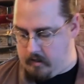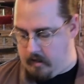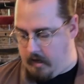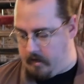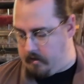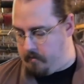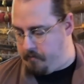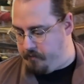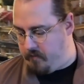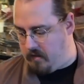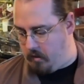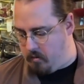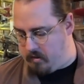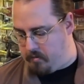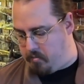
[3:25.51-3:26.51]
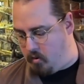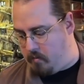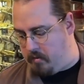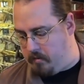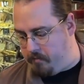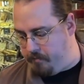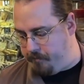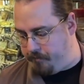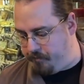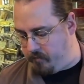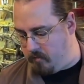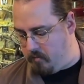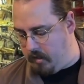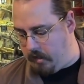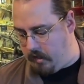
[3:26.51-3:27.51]
that there was a problem
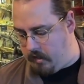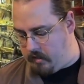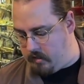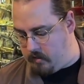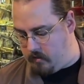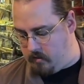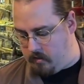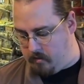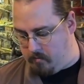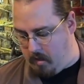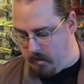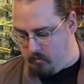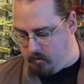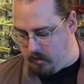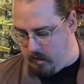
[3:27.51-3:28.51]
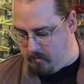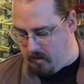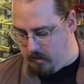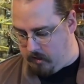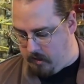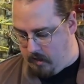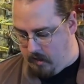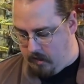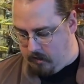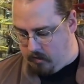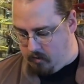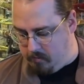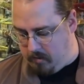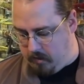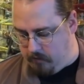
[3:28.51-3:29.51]
because mud will come in,
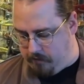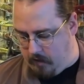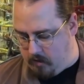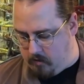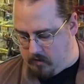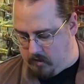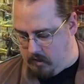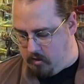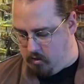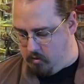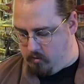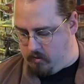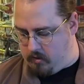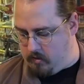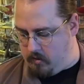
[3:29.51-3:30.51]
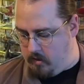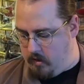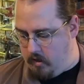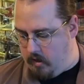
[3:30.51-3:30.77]
there'll be various issues,